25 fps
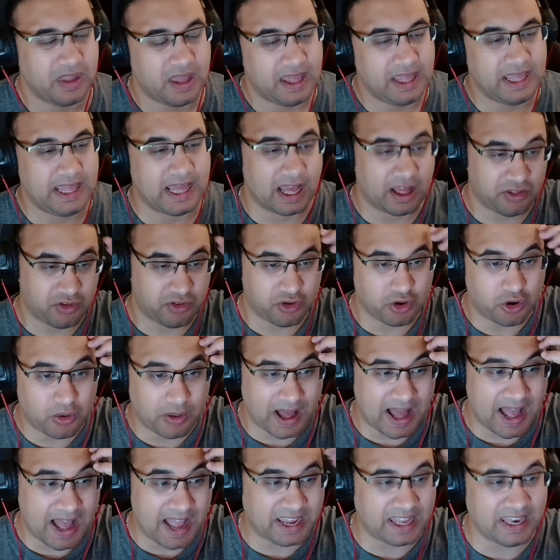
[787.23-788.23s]
Yeah, so
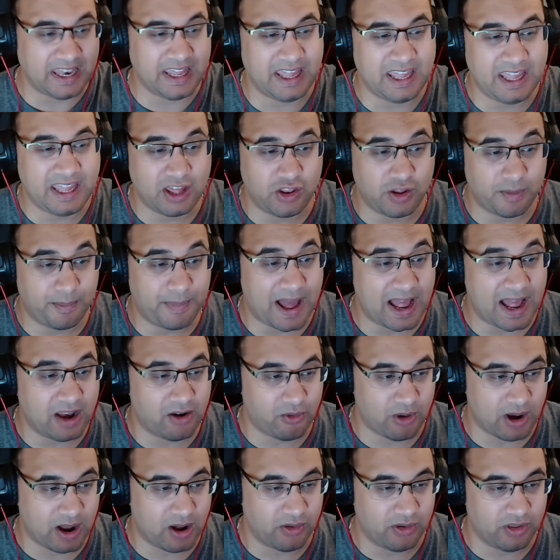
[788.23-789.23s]
I can hear in the
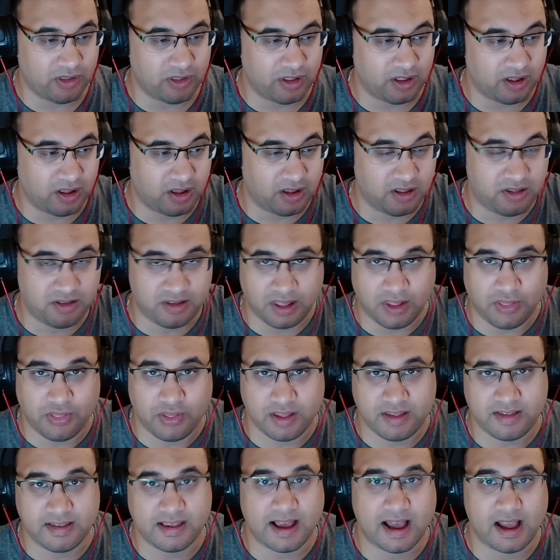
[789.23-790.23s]
background the
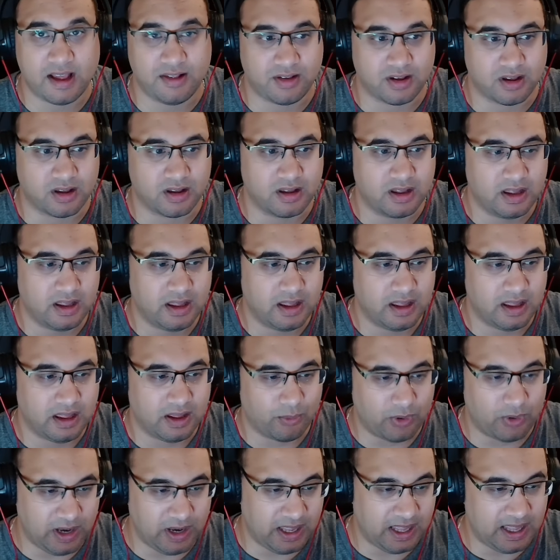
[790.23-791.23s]
synthesizer.
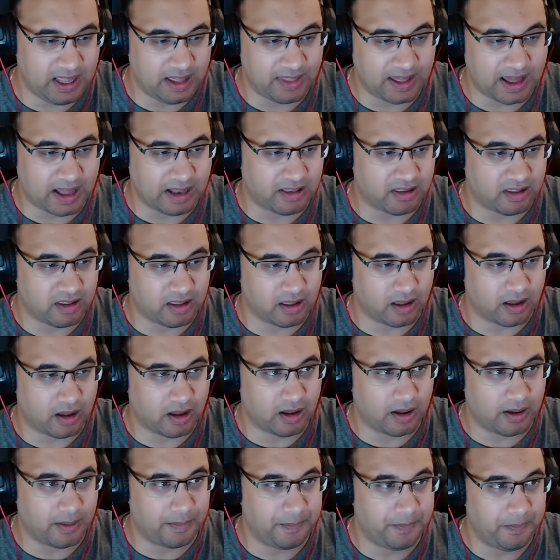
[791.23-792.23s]
When you hear that
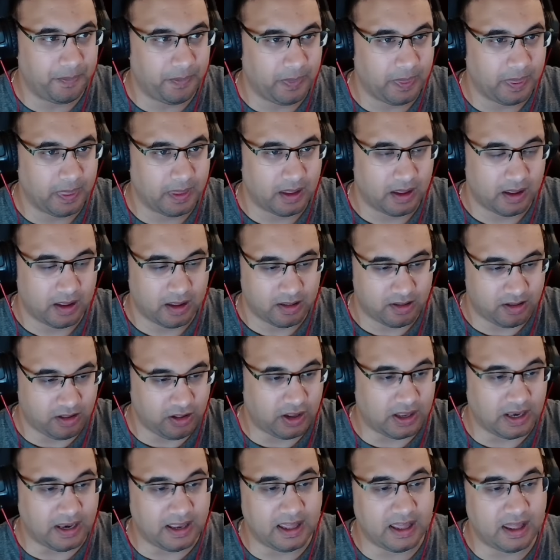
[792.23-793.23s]
um, so you
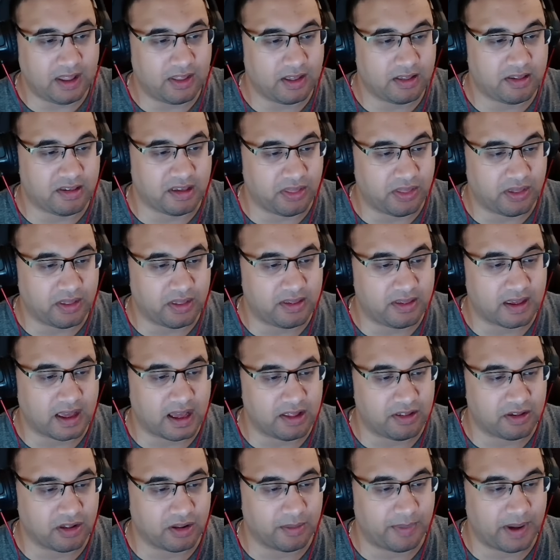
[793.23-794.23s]
can hear the
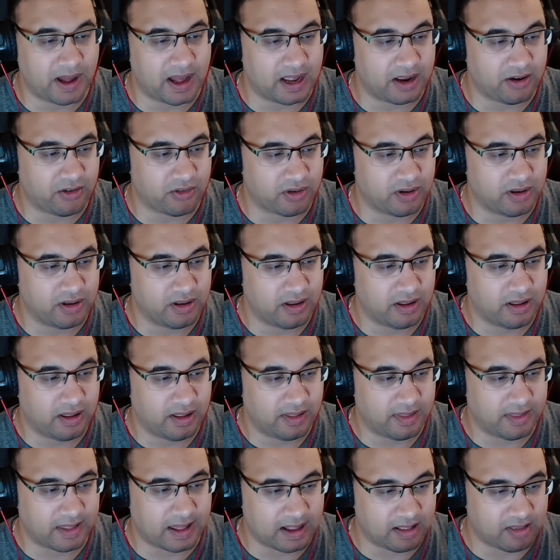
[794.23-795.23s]
synthesizer in that back.
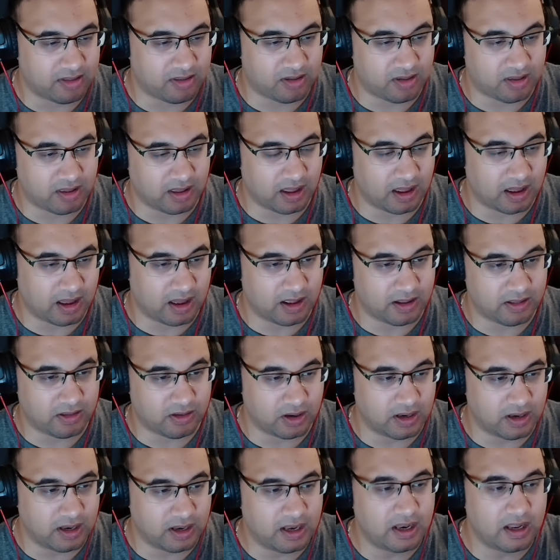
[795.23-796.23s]
That's uh,
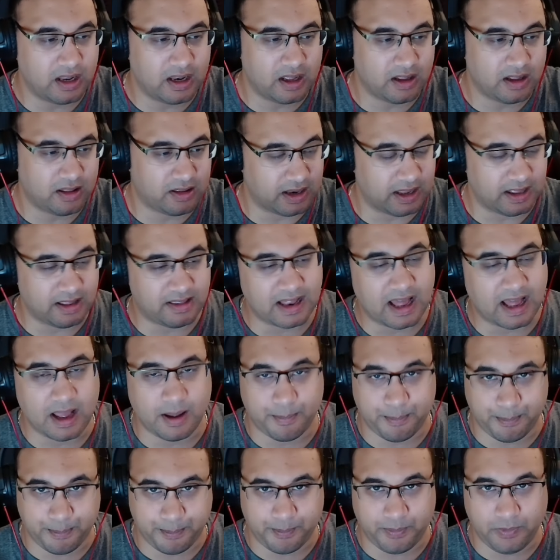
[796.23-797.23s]
and it's like
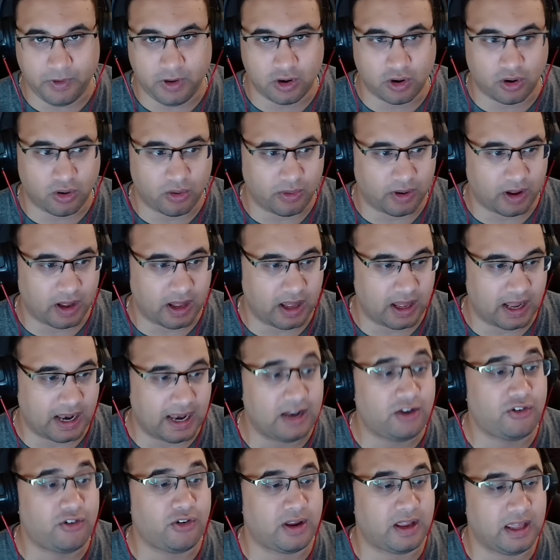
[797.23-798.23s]
you know
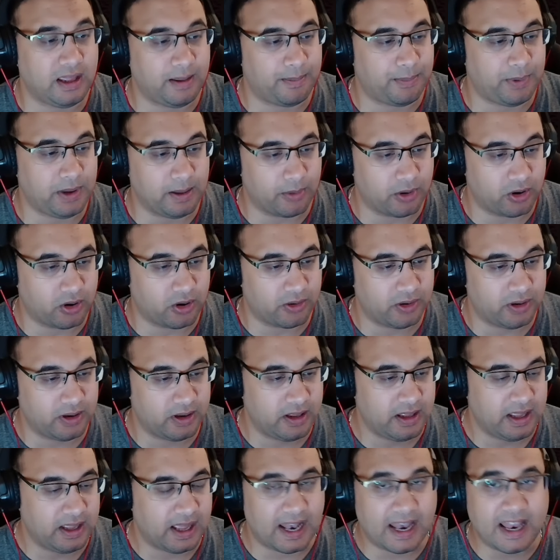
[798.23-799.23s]
electric keyboard,
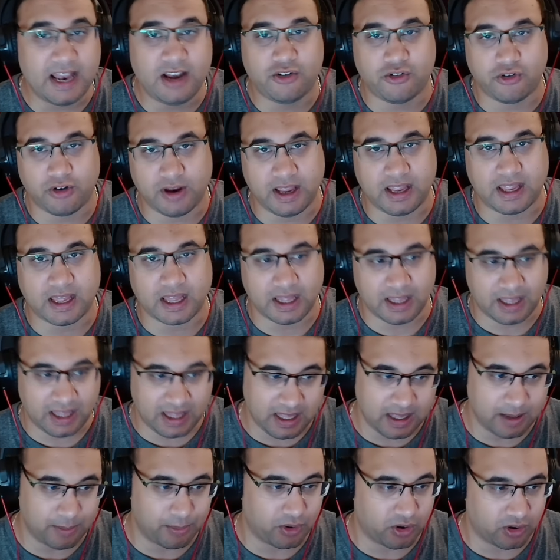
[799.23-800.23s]
electric
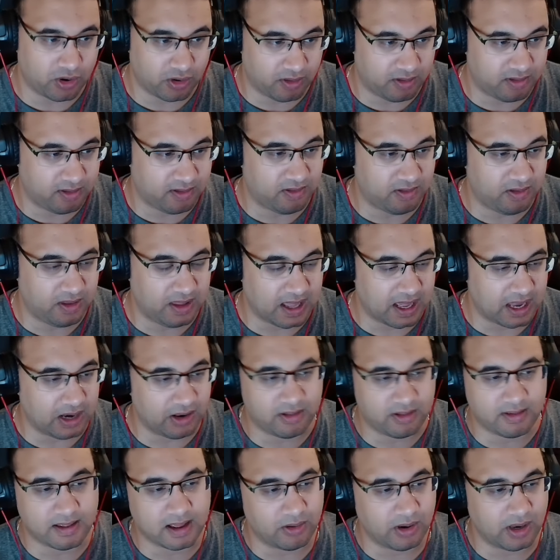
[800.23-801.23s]
keyboard kind of
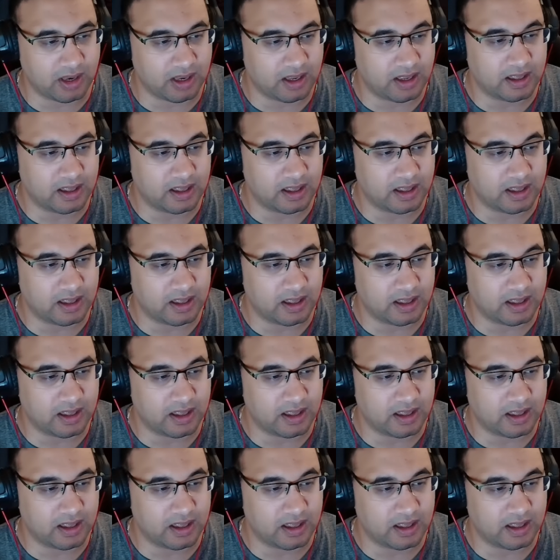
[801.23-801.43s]
sounding.